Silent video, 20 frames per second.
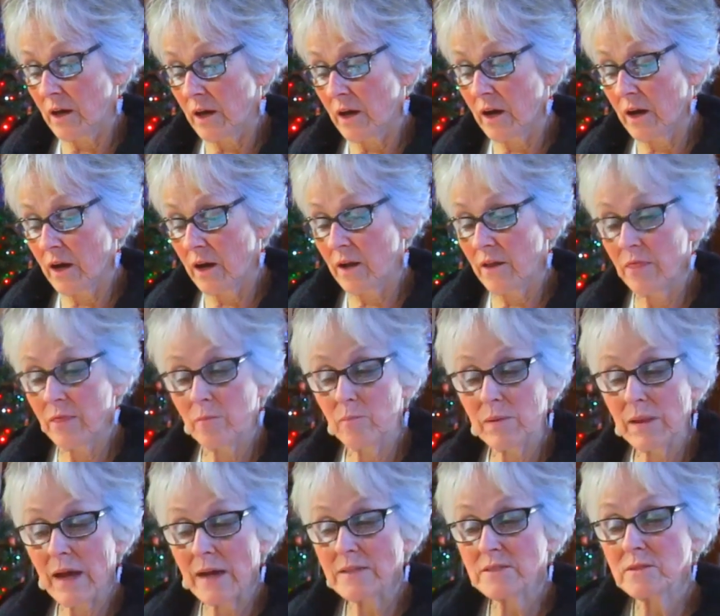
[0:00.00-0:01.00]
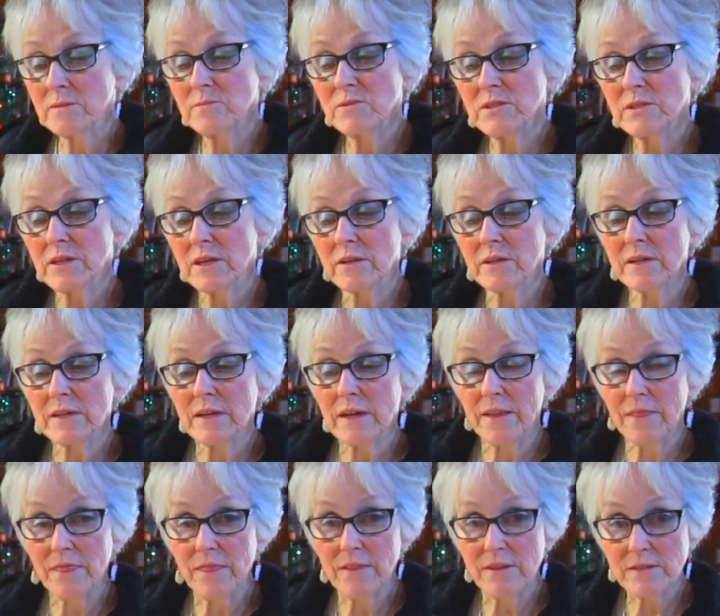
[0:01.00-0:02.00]
Uh, the blossoms started
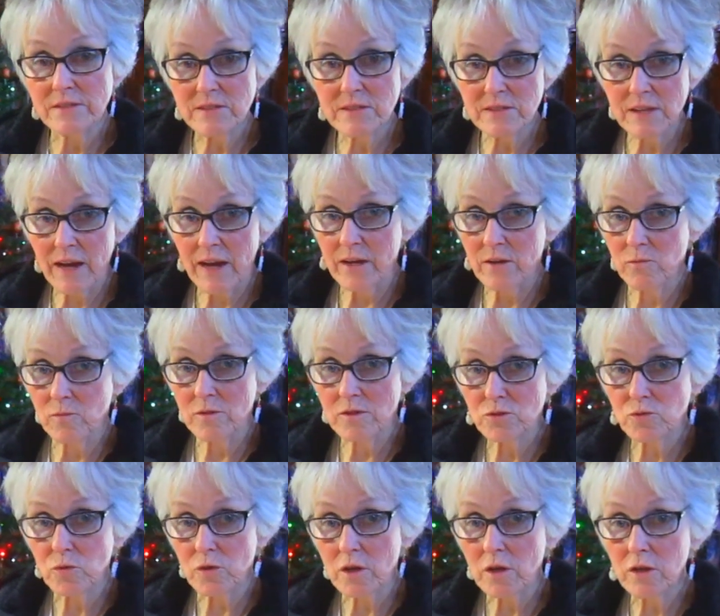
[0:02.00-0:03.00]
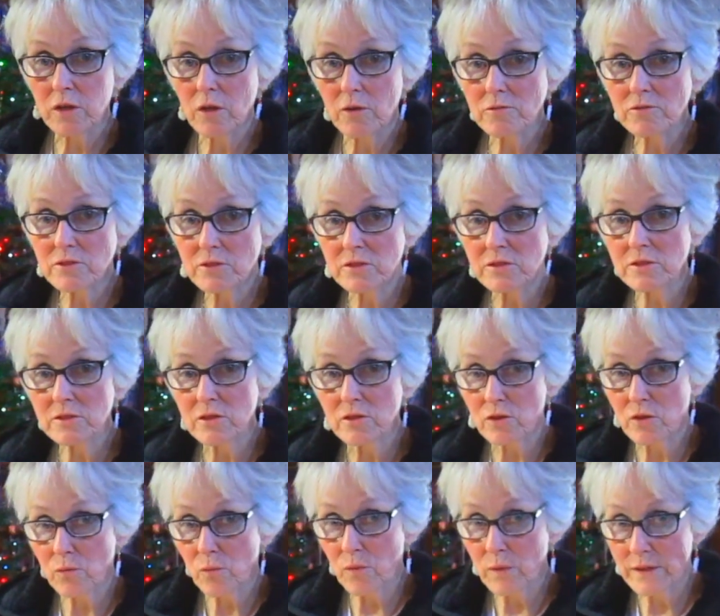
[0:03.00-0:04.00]
on this side, which were closest to
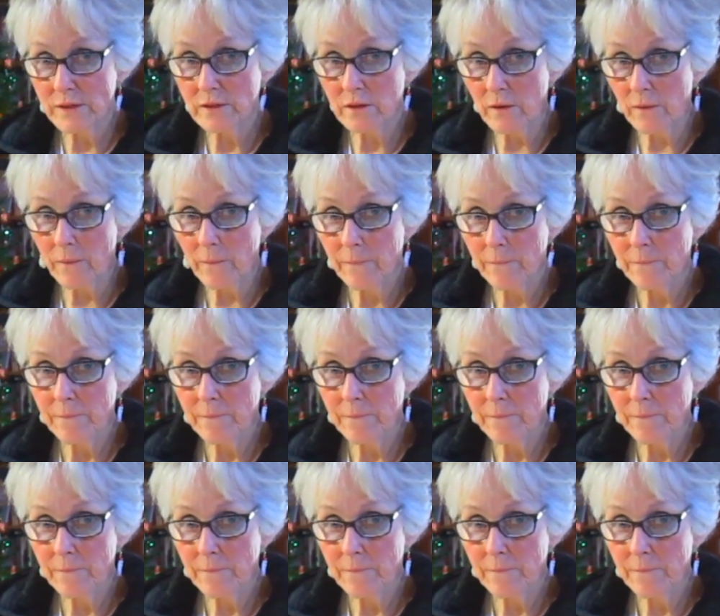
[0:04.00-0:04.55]
the window.